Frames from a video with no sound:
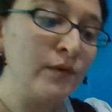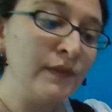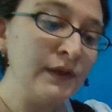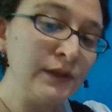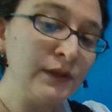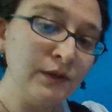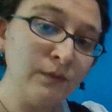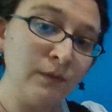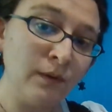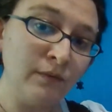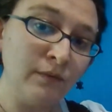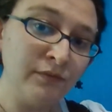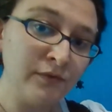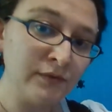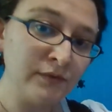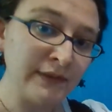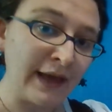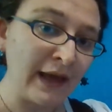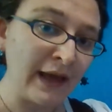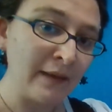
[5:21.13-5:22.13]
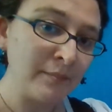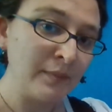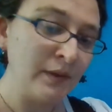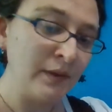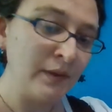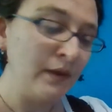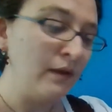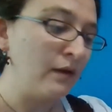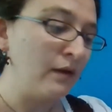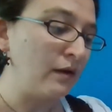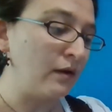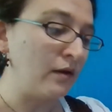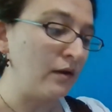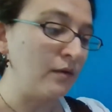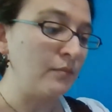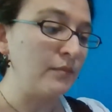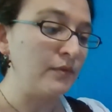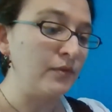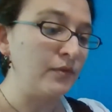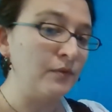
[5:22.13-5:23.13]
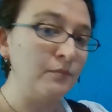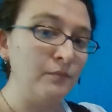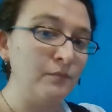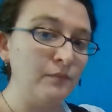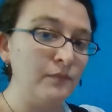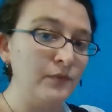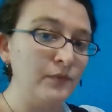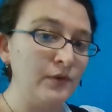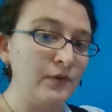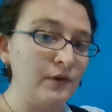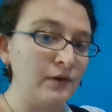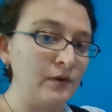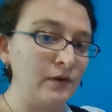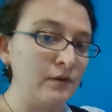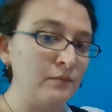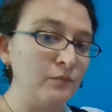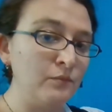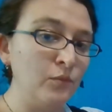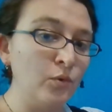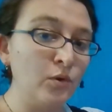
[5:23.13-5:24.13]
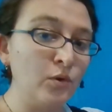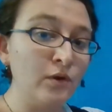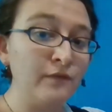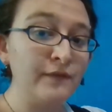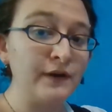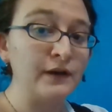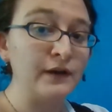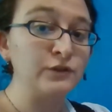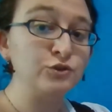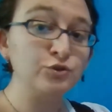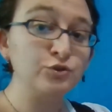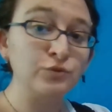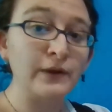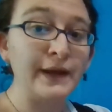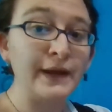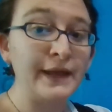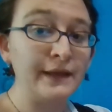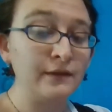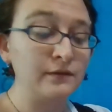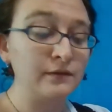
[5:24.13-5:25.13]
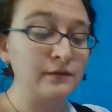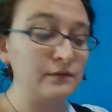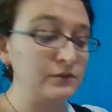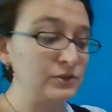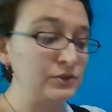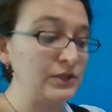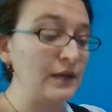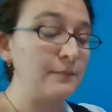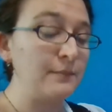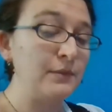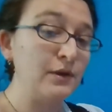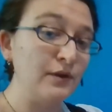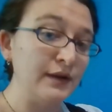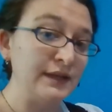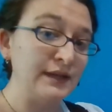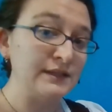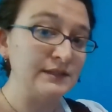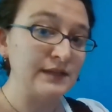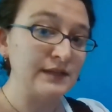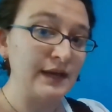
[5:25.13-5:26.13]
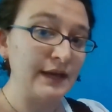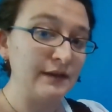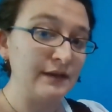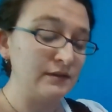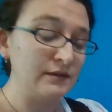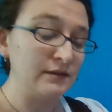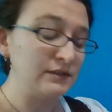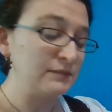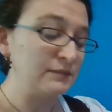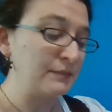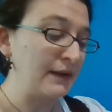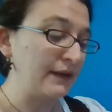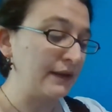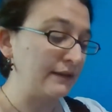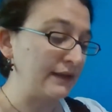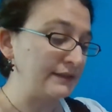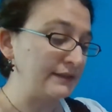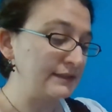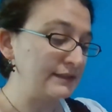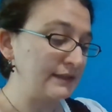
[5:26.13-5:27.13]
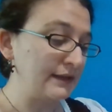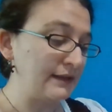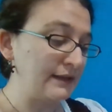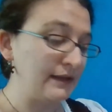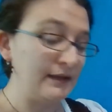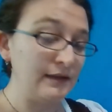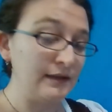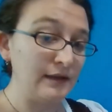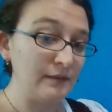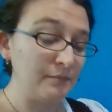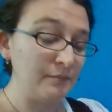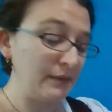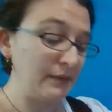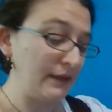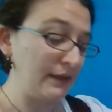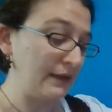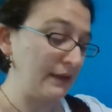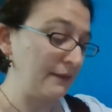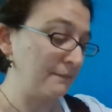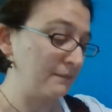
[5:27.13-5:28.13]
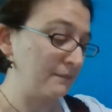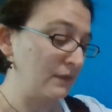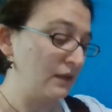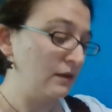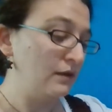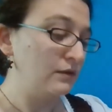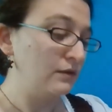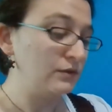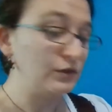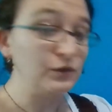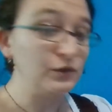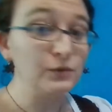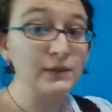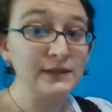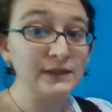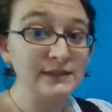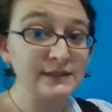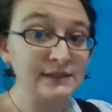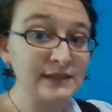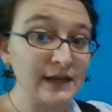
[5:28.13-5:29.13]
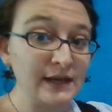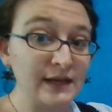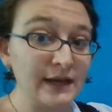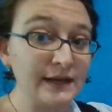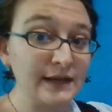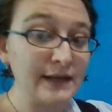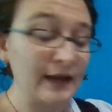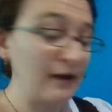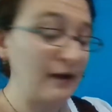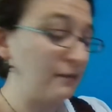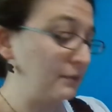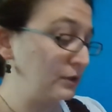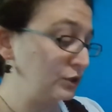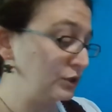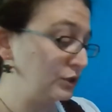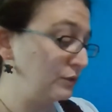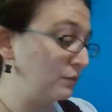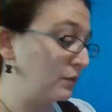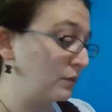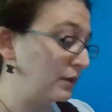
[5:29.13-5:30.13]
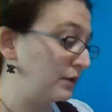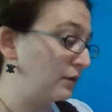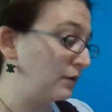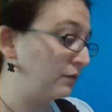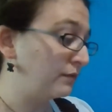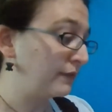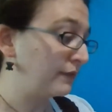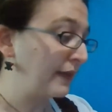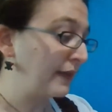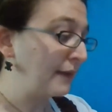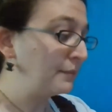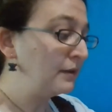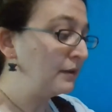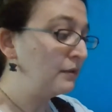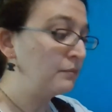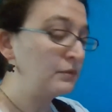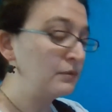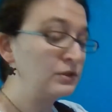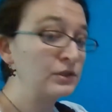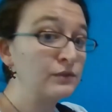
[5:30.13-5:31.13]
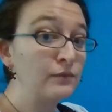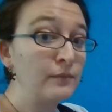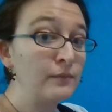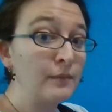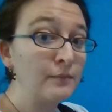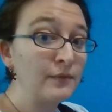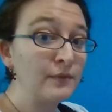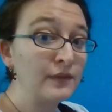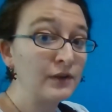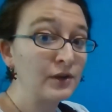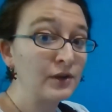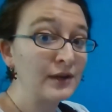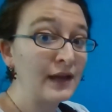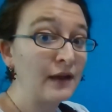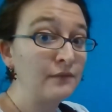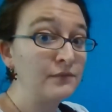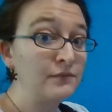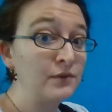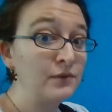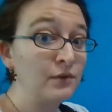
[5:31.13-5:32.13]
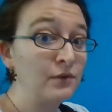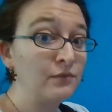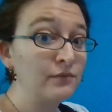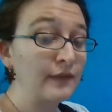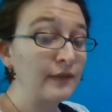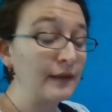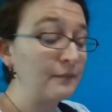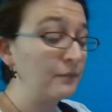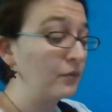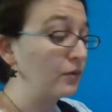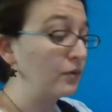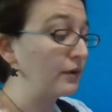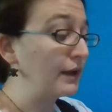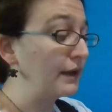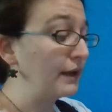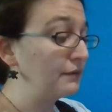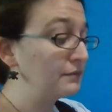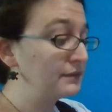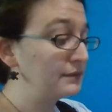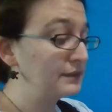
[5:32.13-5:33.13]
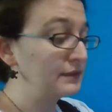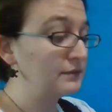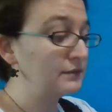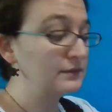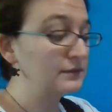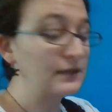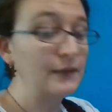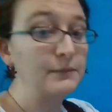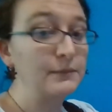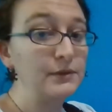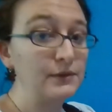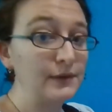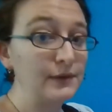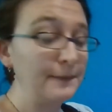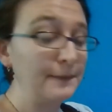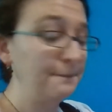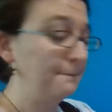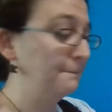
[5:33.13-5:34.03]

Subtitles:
that you overlap, the more of a triangle shape your entire spyglass is going to end up being. So you can decide how much you want to overlap it, but just remember that you're going to have to overlap more every single time you do it.